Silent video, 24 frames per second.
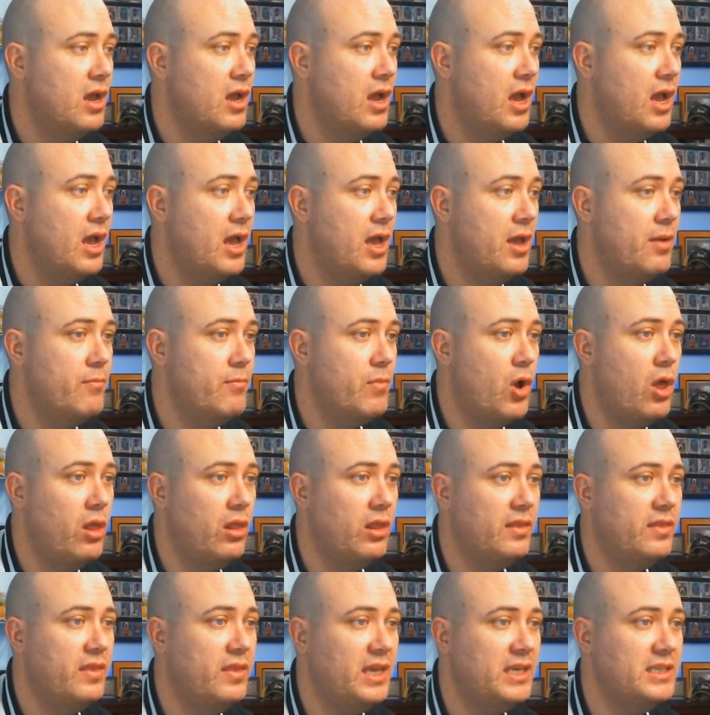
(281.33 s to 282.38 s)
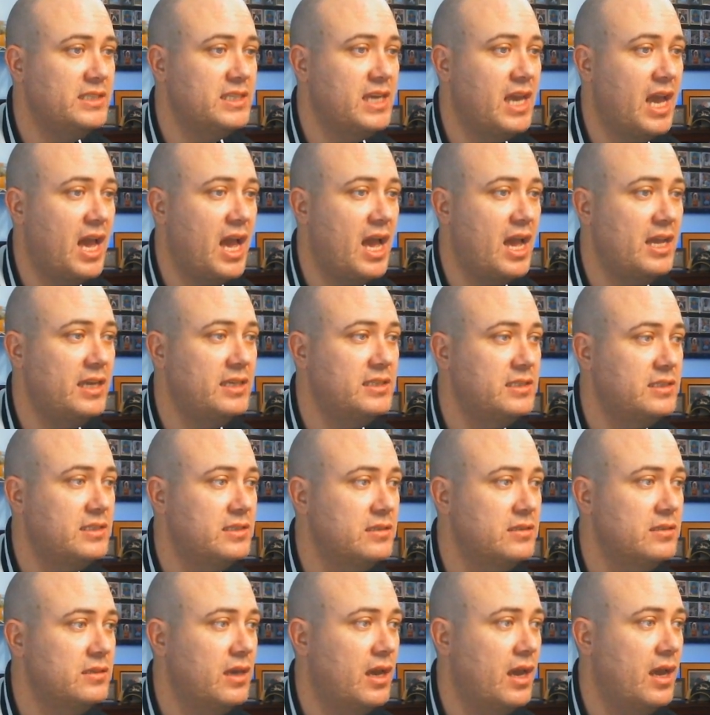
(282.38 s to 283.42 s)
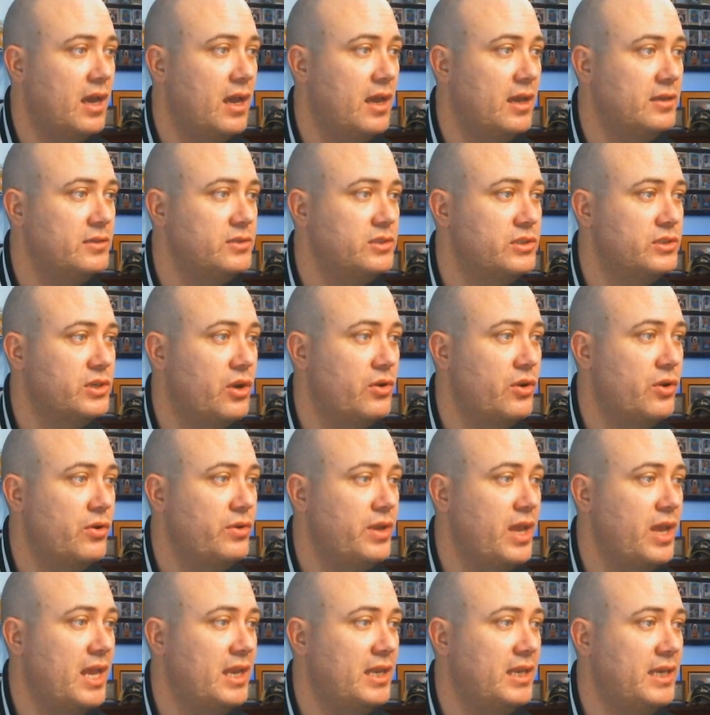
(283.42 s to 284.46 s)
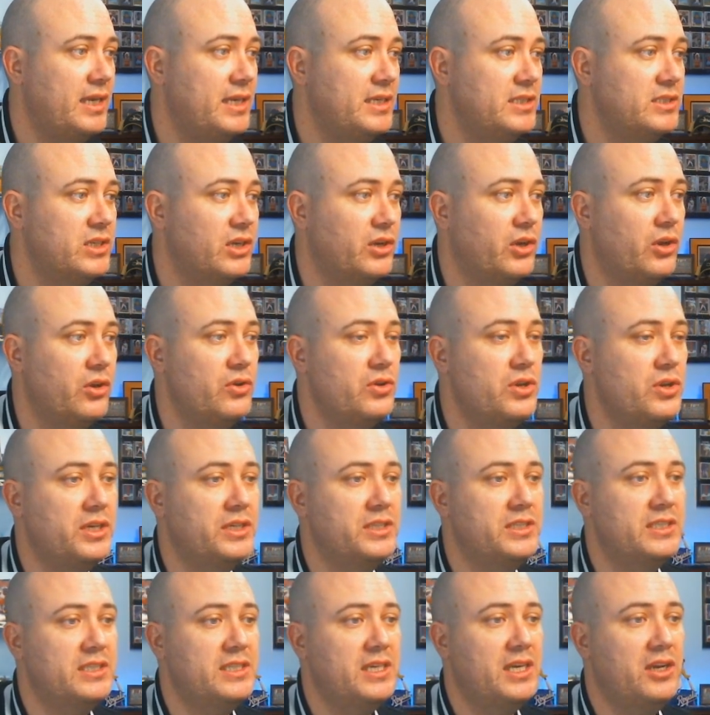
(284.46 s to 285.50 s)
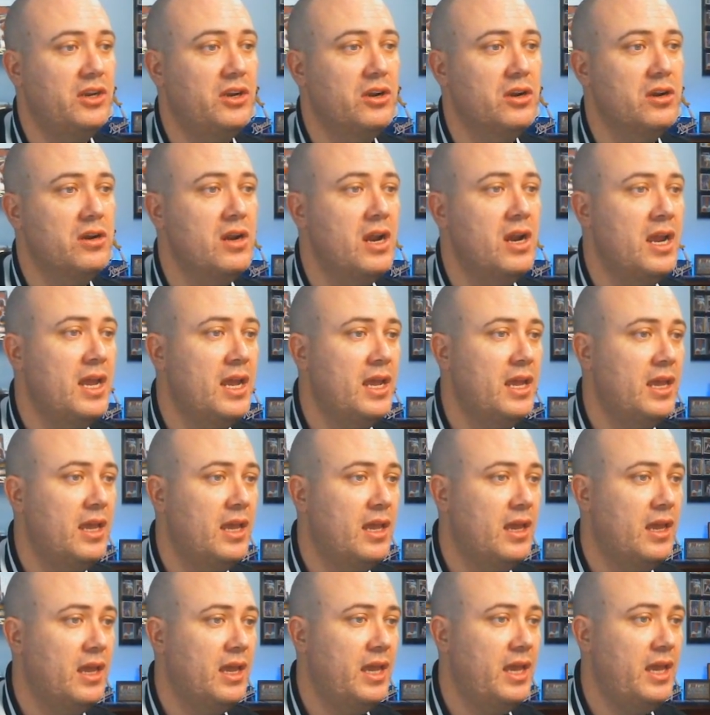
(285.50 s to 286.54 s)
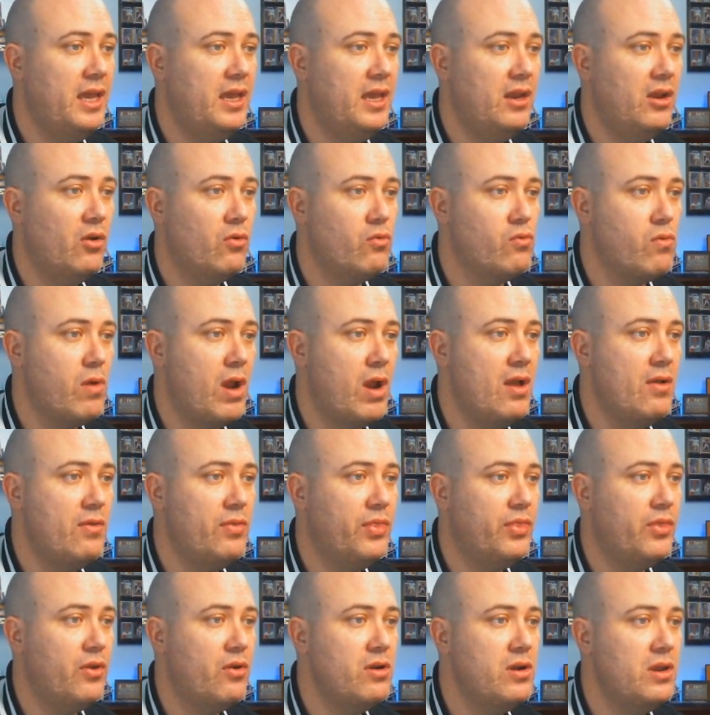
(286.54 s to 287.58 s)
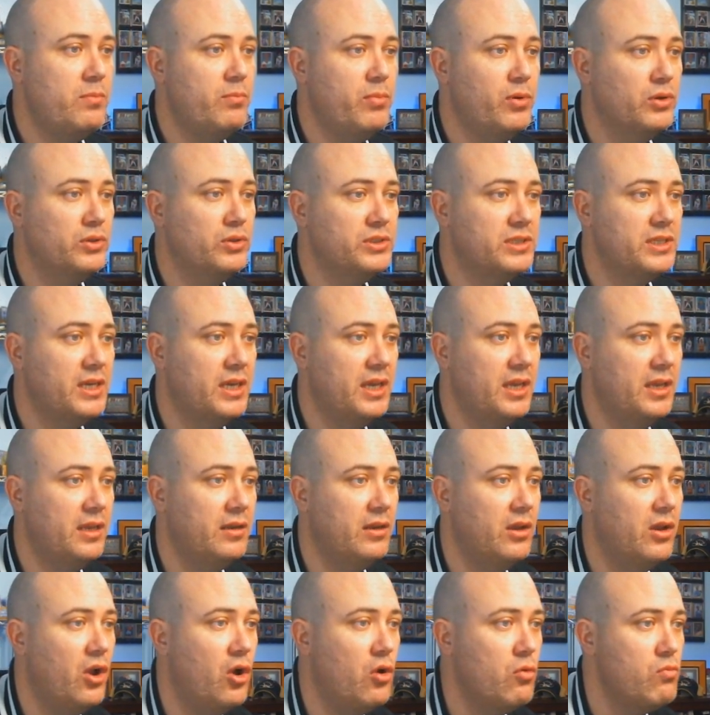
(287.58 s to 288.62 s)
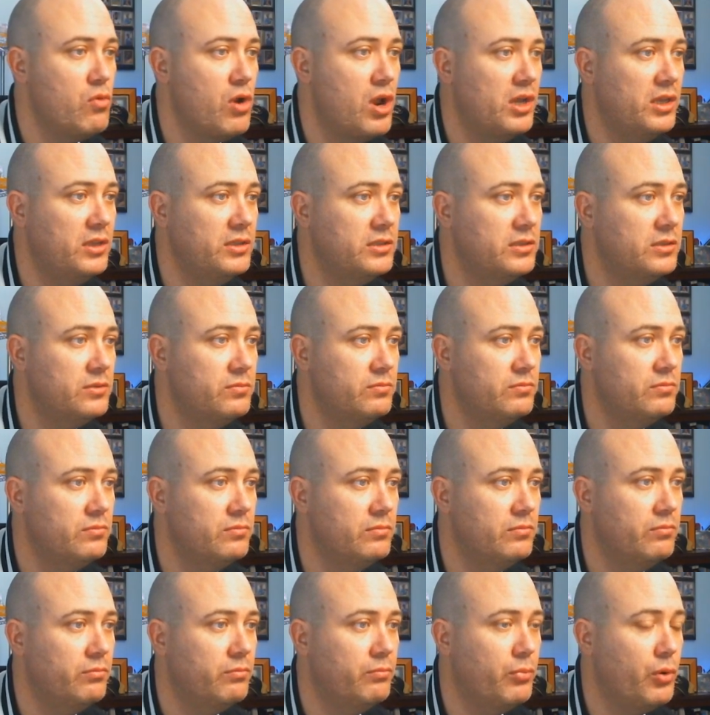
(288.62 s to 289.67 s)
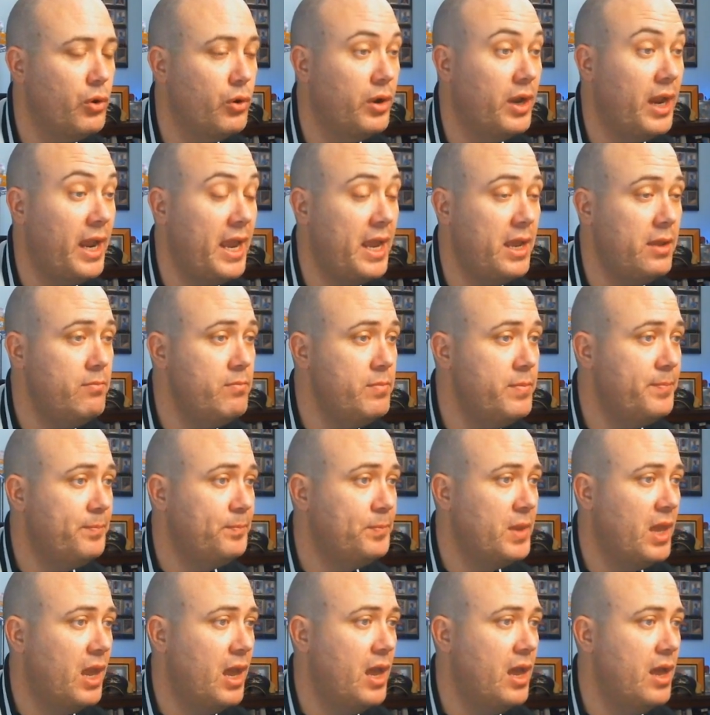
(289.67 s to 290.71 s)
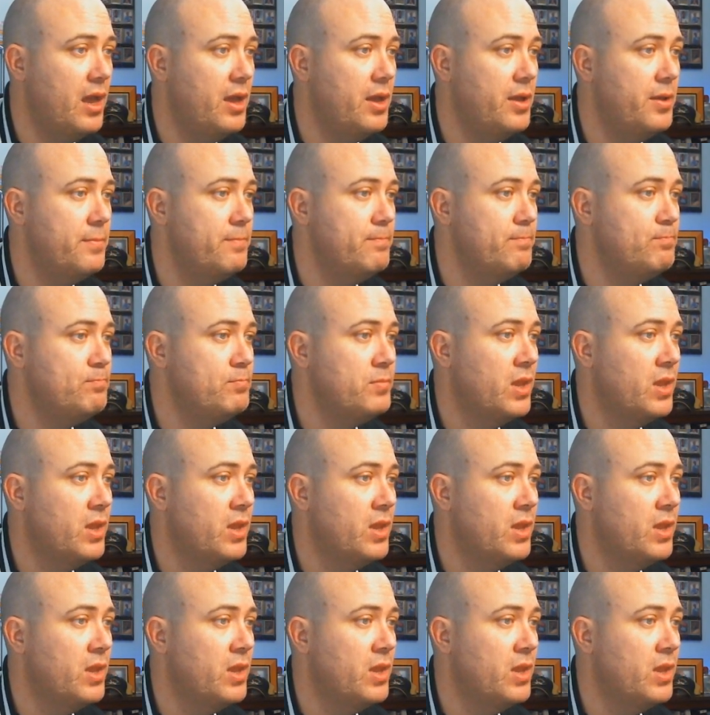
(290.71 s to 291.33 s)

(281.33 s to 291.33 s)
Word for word: Um, all of these guys, uh, Soto, Tatis, Acuña, and Seager, hit around thirty percent home runs per game. Um,